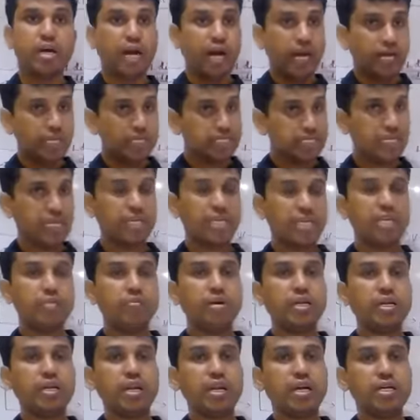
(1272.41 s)
I started
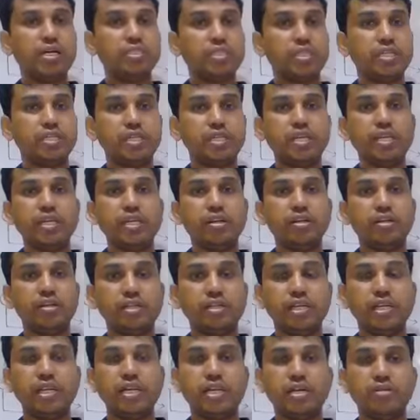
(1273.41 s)
my class at 10
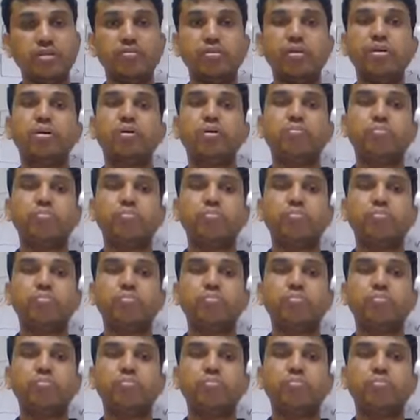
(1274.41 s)
a.m.